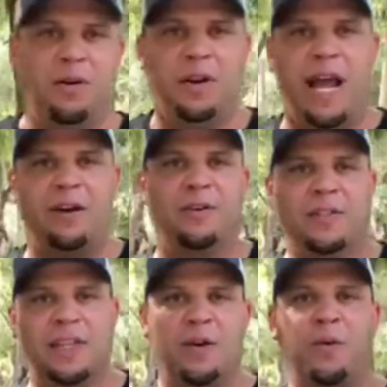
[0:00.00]
on how it
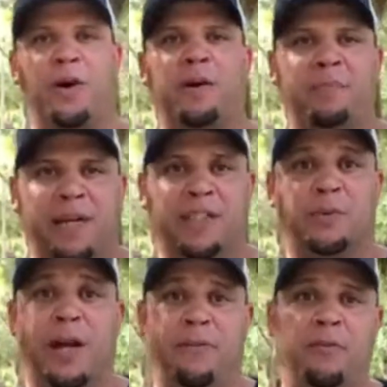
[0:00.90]
was going to work because
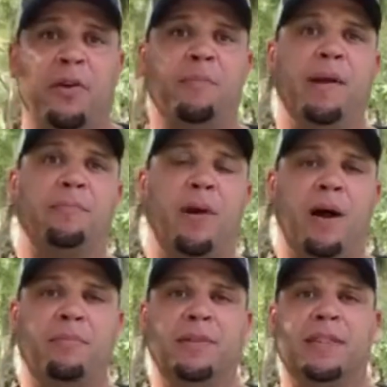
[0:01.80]
we have a real big
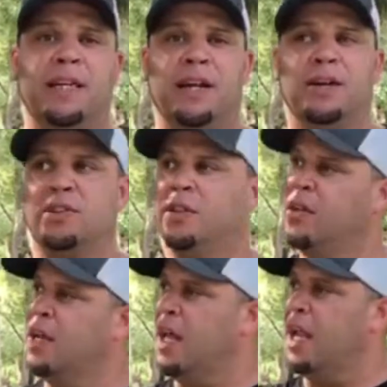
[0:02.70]
problem with mosquitoes.
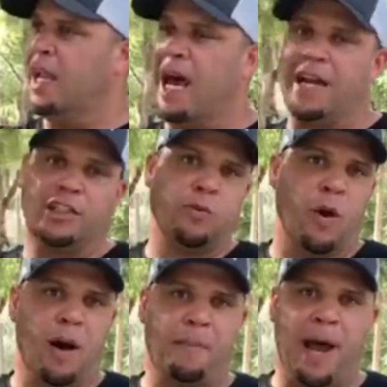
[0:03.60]
A lot of
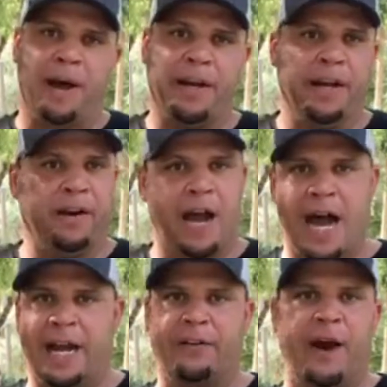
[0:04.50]
swamp out here,
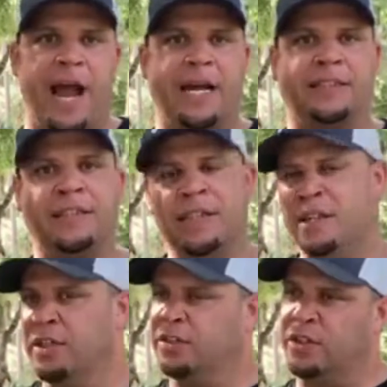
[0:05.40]
high grass,
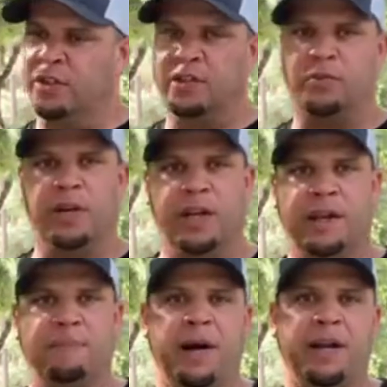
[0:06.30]
so it's really
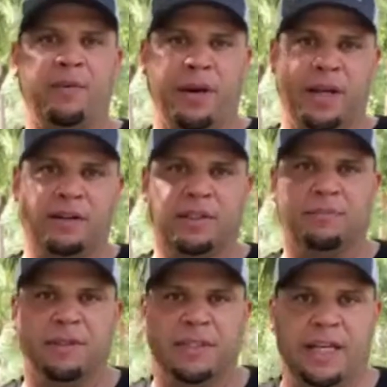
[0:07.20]
abundant when it comes to
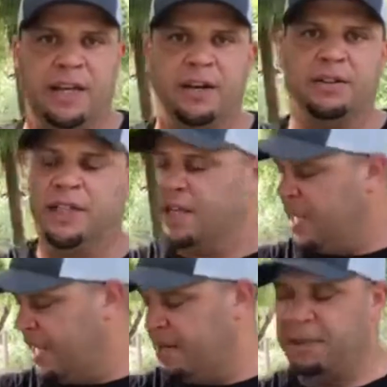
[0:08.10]
mosquitoes.
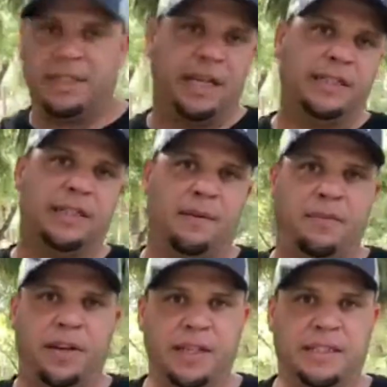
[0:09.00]
Let me tell you
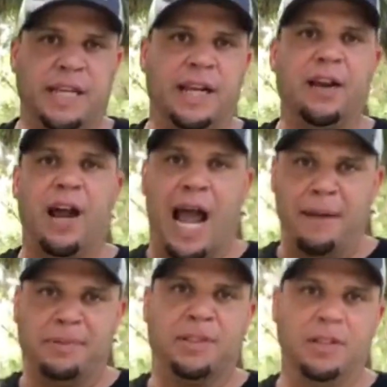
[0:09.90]
something, this thing
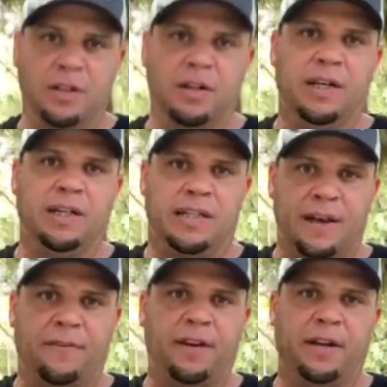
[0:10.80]
absolutely,
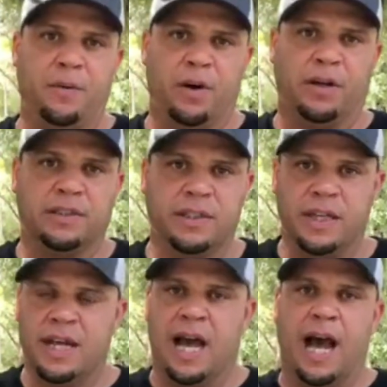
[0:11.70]
definitely works.
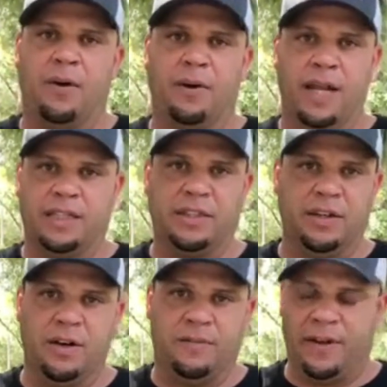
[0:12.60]
I will let you
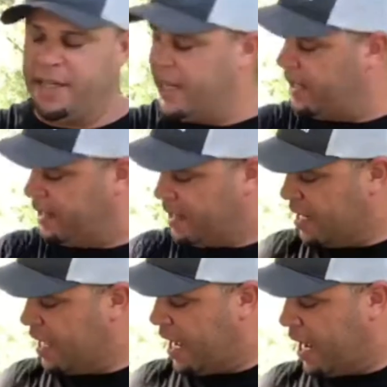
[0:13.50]
know if it didn't.
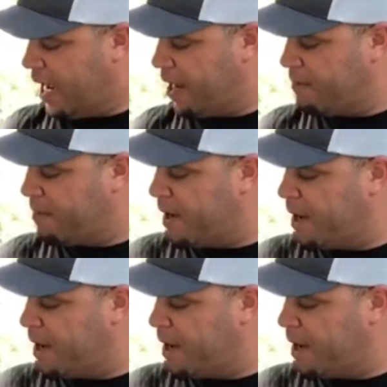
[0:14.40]
I am